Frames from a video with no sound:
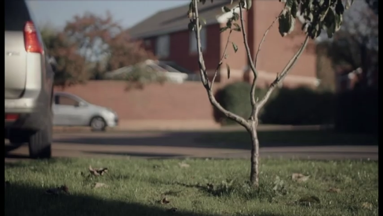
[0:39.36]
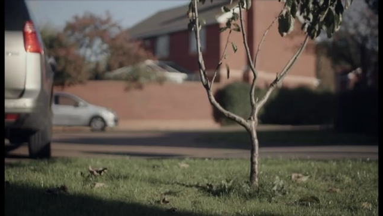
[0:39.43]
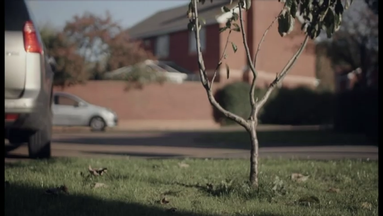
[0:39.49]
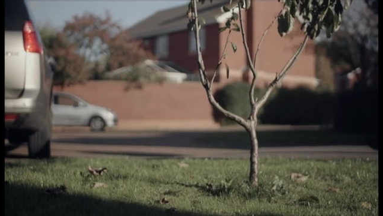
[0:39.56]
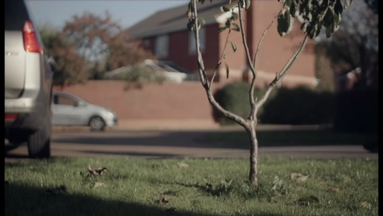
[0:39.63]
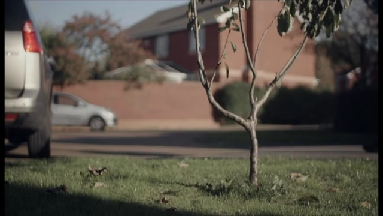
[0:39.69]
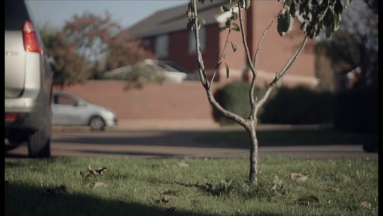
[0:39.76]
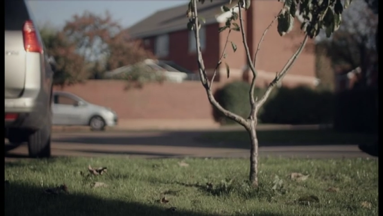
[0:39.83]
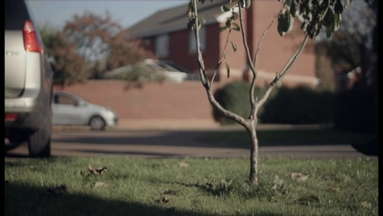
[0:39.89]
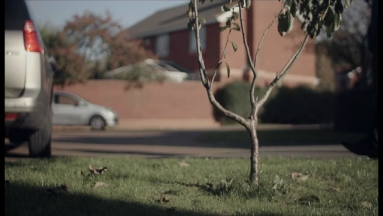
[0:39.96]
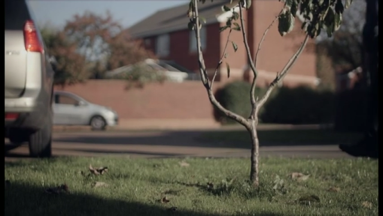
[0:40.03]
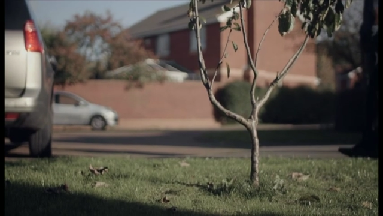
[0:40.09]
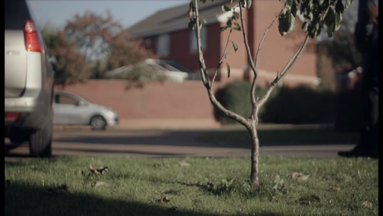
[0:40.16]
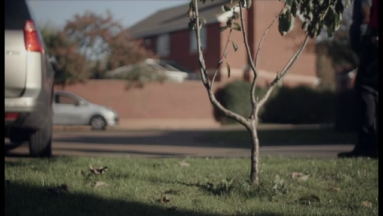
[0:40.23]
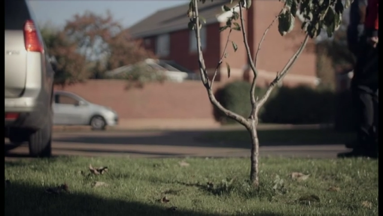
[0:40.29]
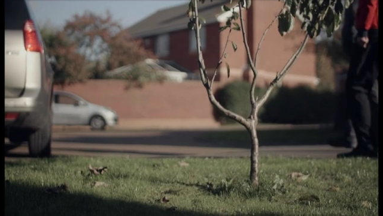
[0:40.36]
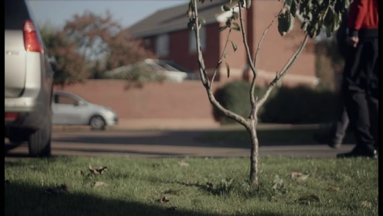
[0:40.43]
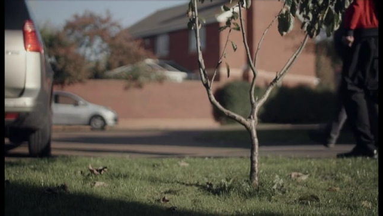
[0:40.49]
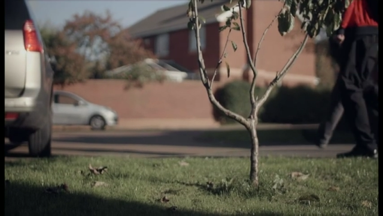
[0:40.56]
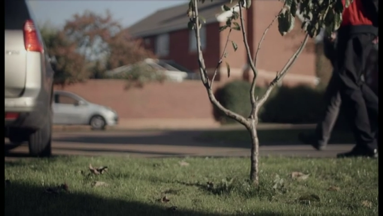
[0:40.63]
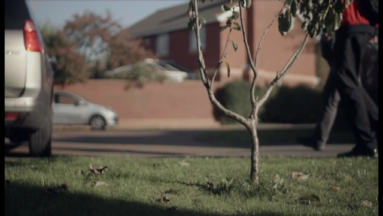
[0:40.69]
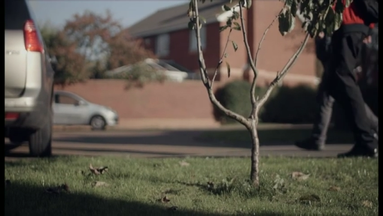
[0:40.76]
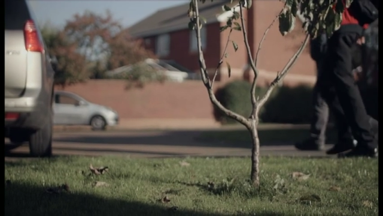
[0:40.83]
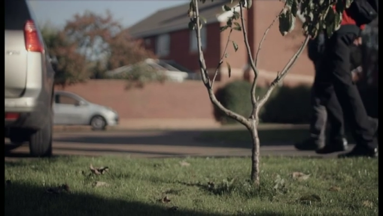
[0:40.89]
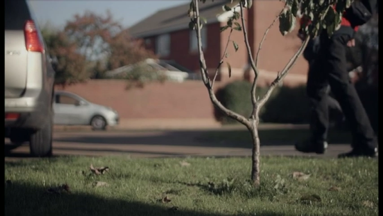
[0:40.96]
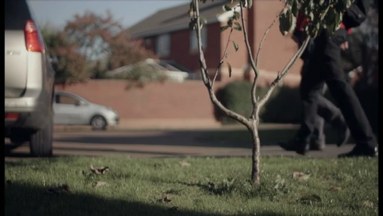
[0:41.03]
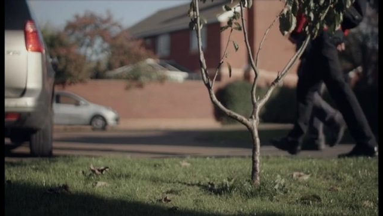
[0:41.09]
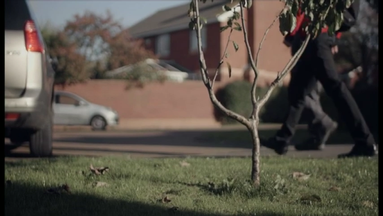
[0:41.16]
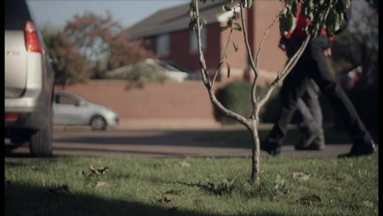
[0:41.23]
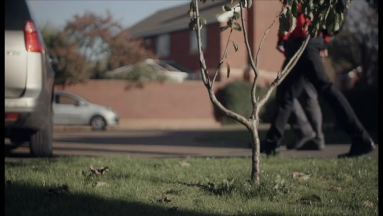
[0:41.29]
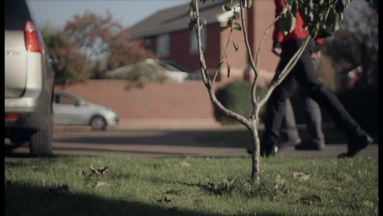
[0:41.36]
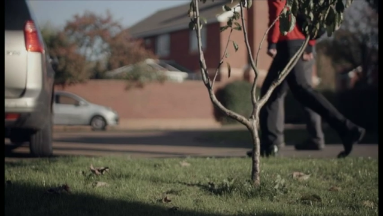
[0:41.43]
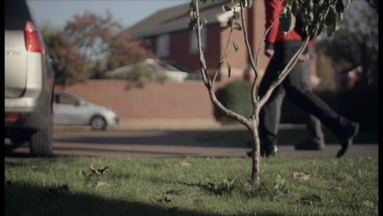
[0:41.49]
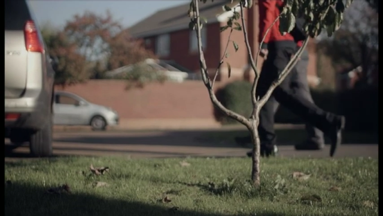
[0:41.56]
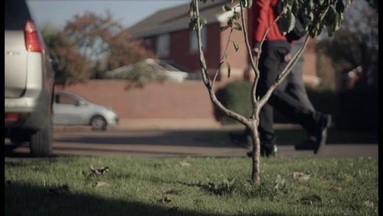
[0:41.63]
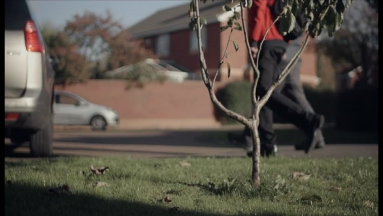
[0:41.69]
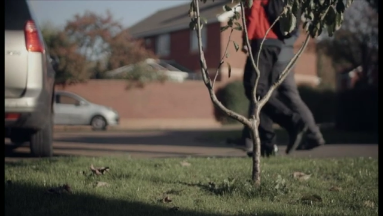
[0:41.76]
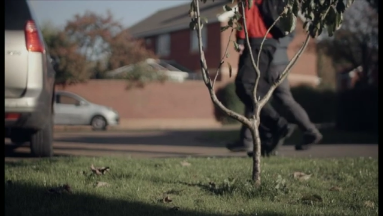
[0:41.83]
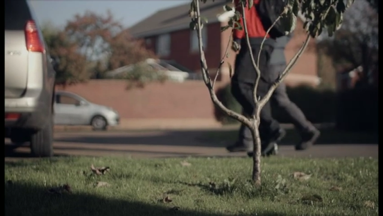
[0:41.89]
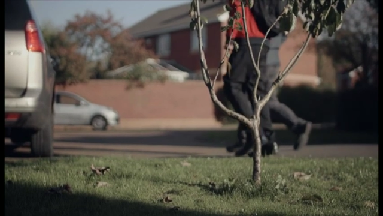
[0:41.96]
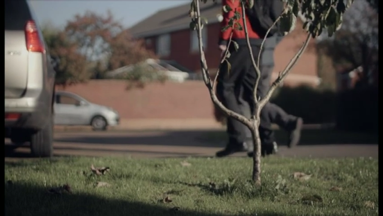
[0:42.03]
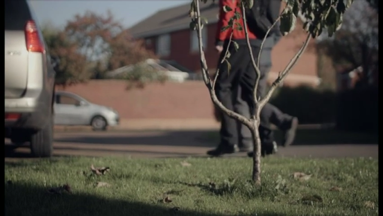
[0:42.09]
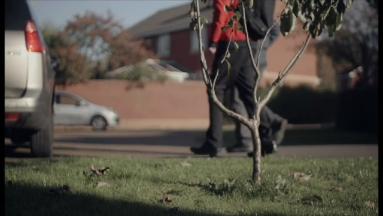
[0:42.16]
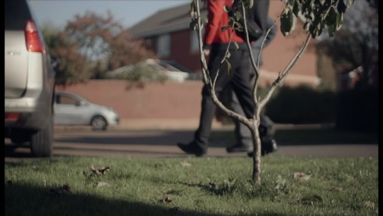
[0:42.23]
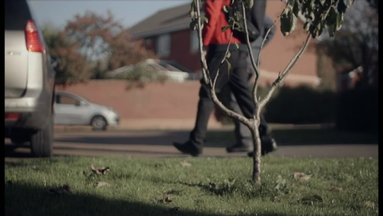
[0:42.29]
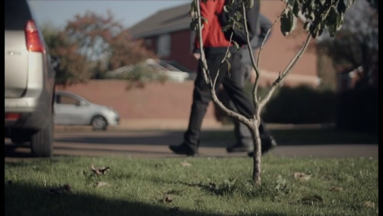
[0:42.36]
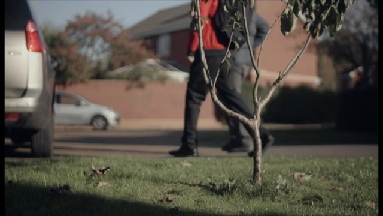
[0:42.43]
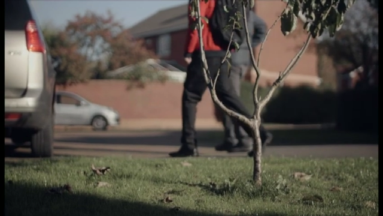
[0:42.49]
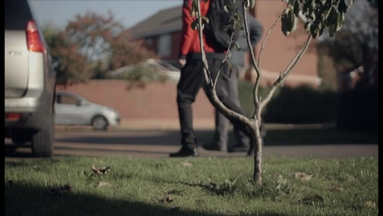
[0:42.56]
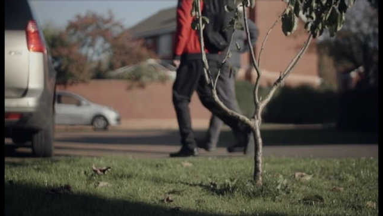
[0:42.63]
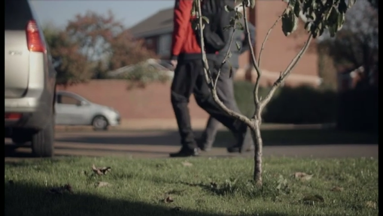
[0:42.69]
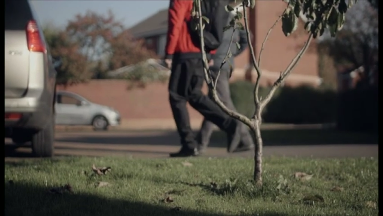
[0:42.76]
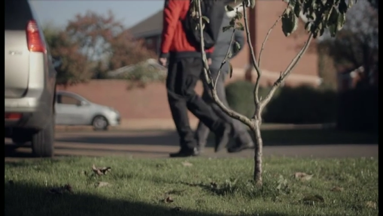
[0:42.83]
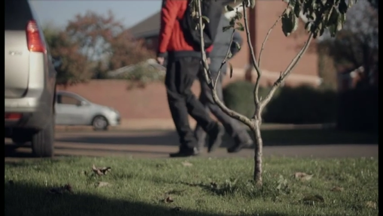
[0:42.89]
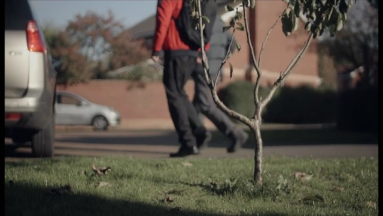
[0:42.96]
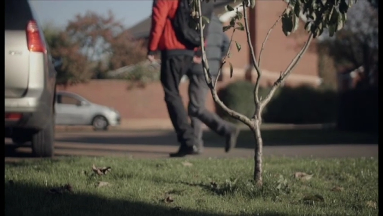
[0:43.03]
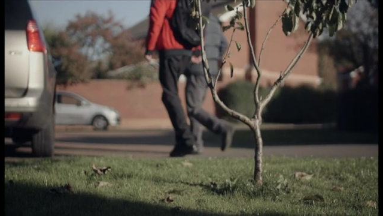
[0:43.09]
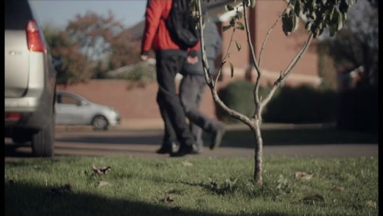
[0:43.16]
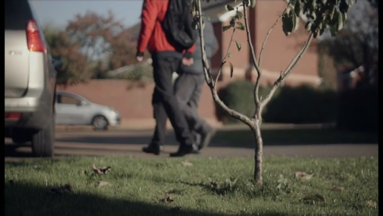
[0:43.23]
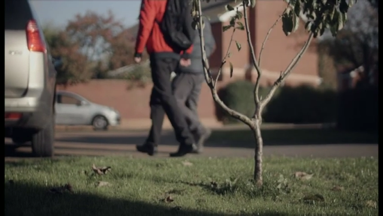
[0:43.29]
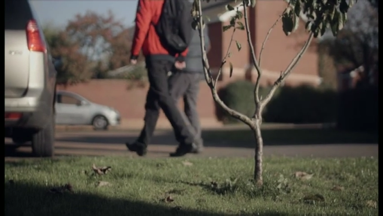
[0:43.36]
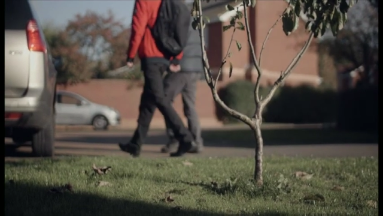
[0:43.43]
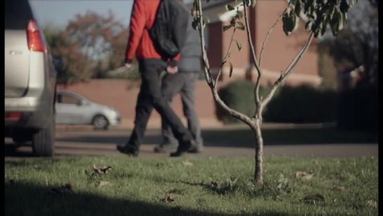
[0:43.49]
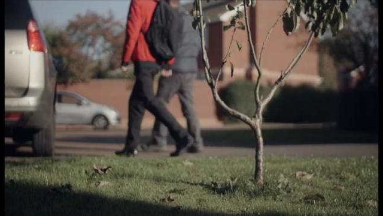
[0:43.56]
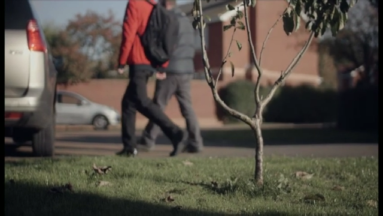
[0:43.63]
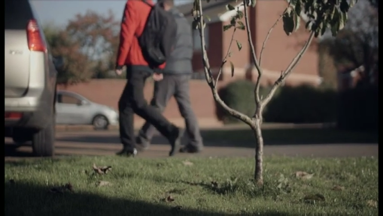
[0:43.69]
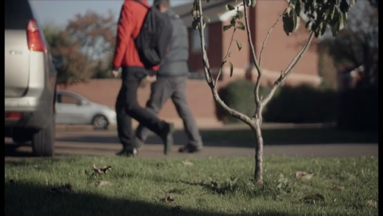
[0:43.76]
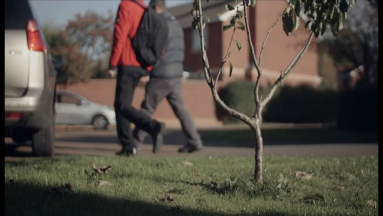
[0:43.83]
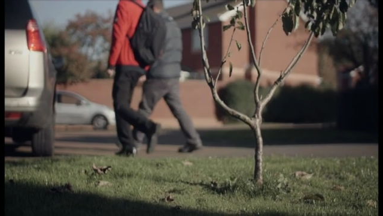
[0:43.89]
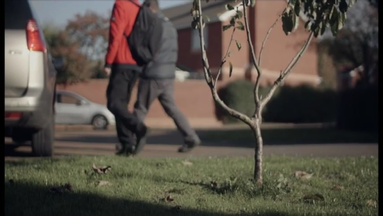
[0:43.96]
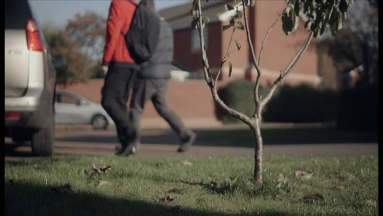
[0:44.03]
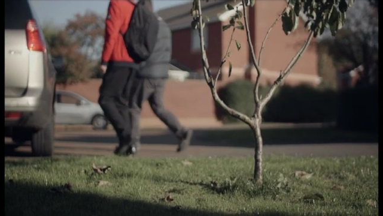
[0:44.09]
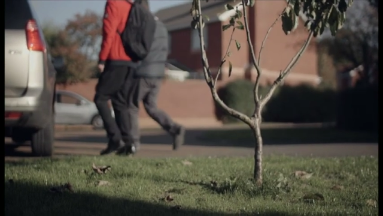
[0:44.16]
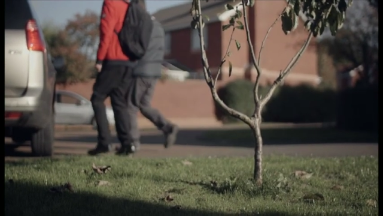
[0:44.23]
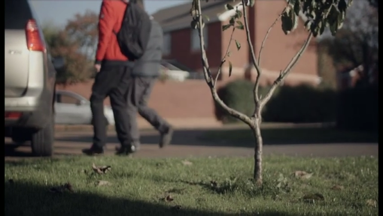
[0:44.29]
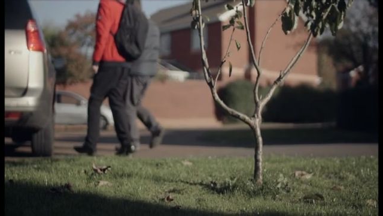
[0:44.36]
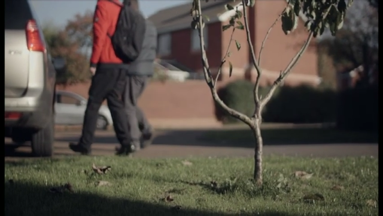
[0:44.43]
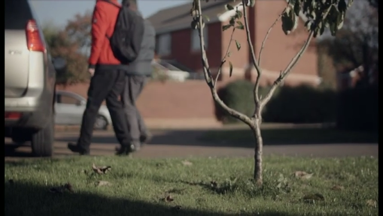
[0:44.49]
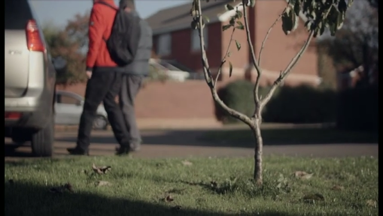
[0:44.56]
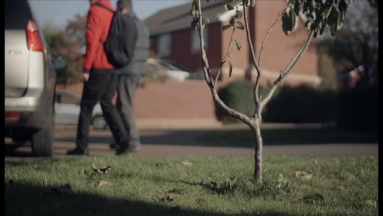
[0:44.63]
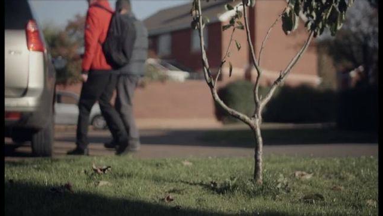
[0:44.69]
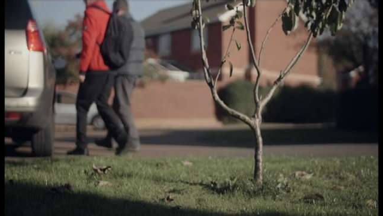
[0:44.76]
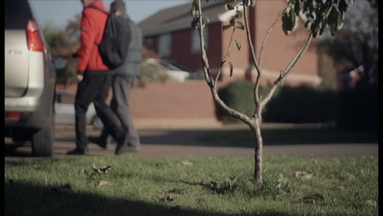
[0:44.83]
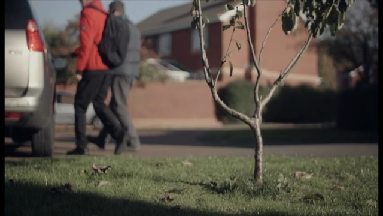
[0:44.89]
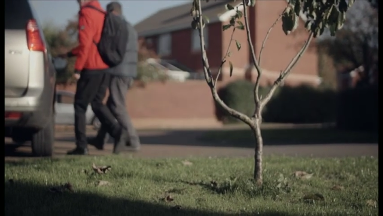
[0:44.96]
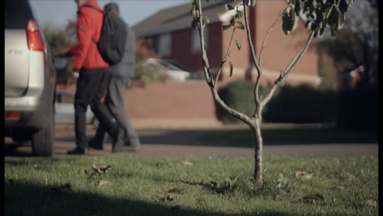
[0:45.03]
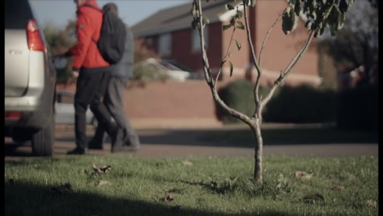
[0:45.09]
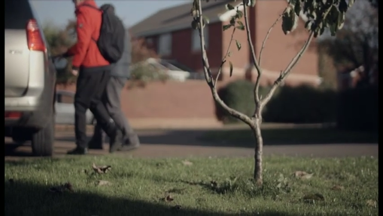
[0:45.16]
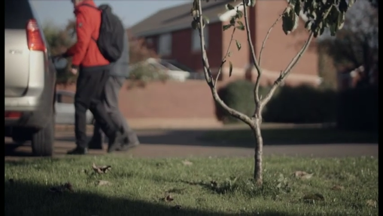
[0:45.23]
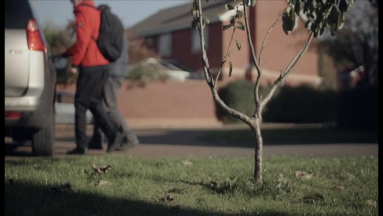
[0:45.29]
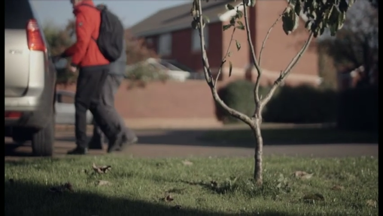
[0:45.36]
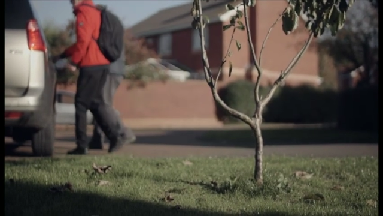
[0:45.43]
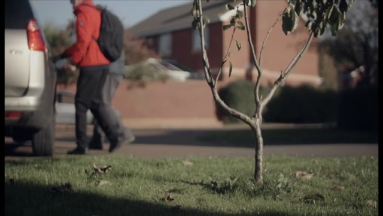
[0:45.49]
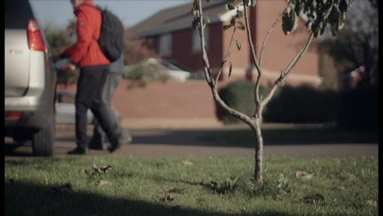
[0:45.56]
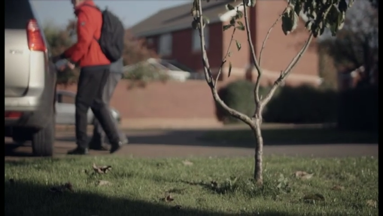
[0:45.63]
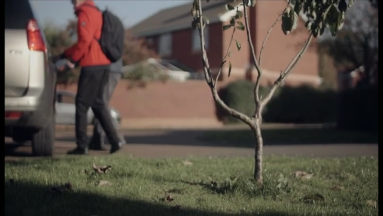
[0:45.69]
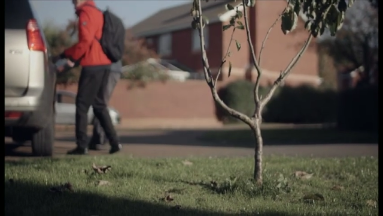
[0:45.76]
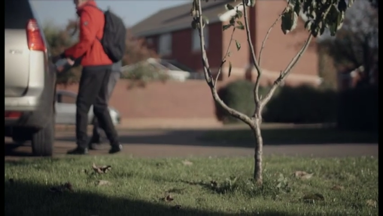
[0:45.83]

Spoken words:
Nobody's mouth can be seen.